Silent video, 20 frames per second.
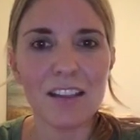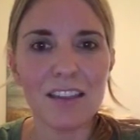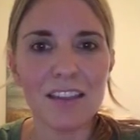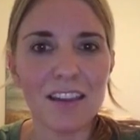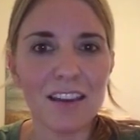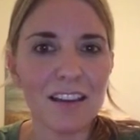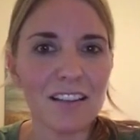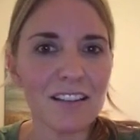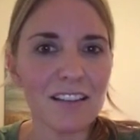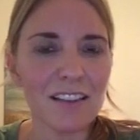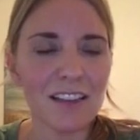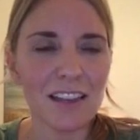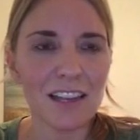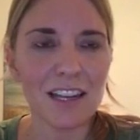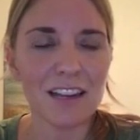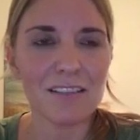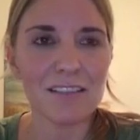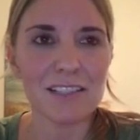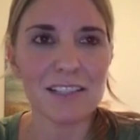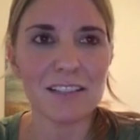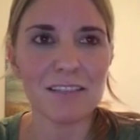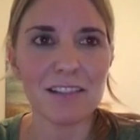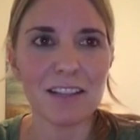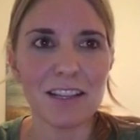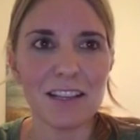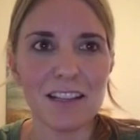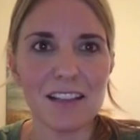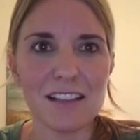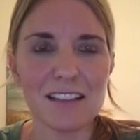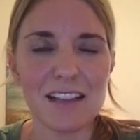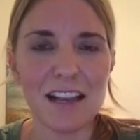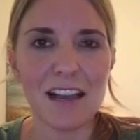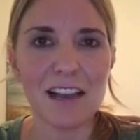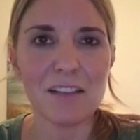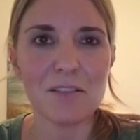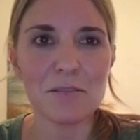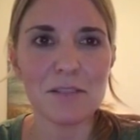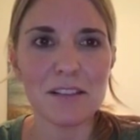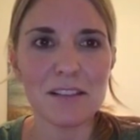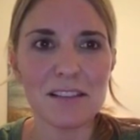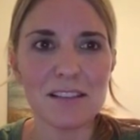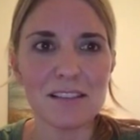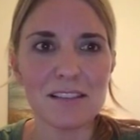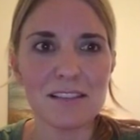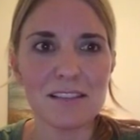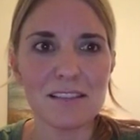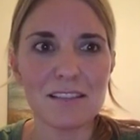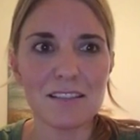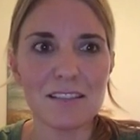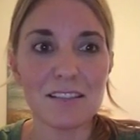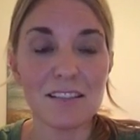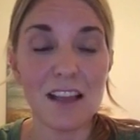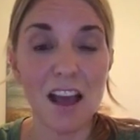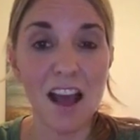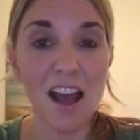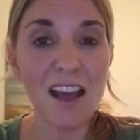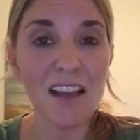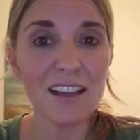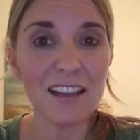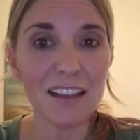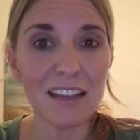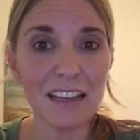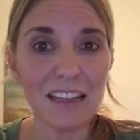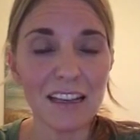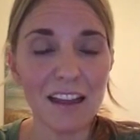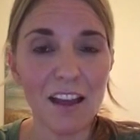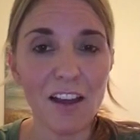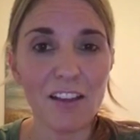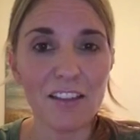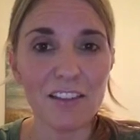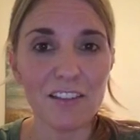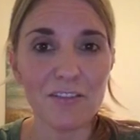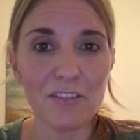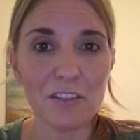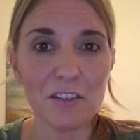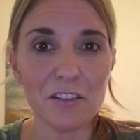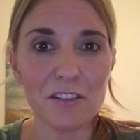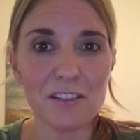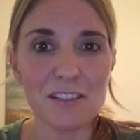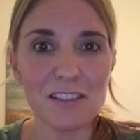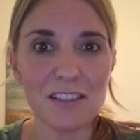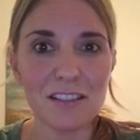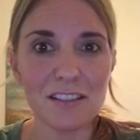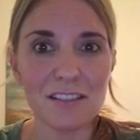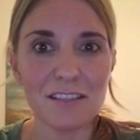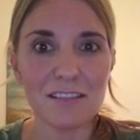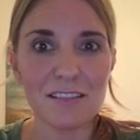the other thing that I was doing is I was not eating healthy foods